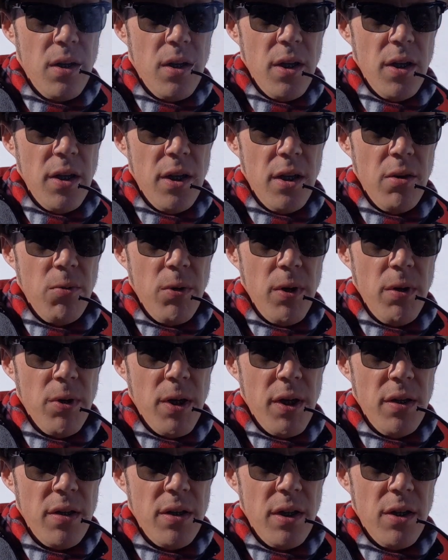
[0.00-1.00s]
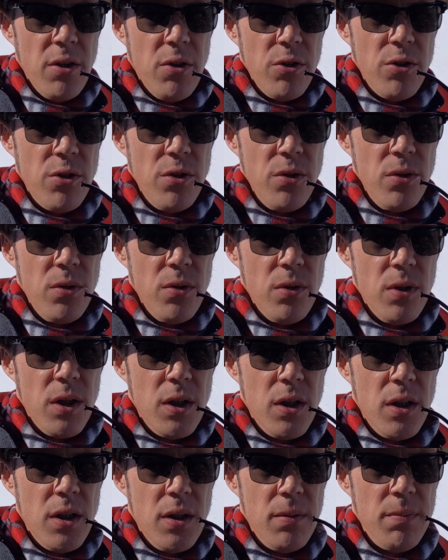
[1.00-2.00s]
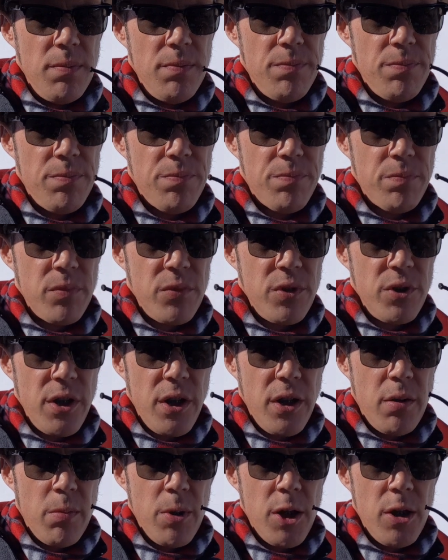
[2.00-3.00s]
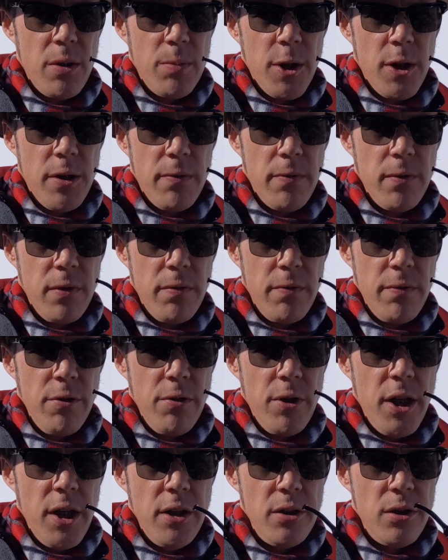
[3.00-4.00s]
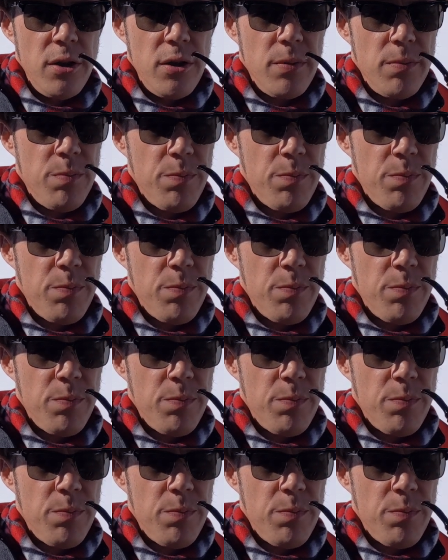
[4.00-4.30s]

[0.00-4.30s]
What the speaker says: And then we went down to Santa Barbara for a few days.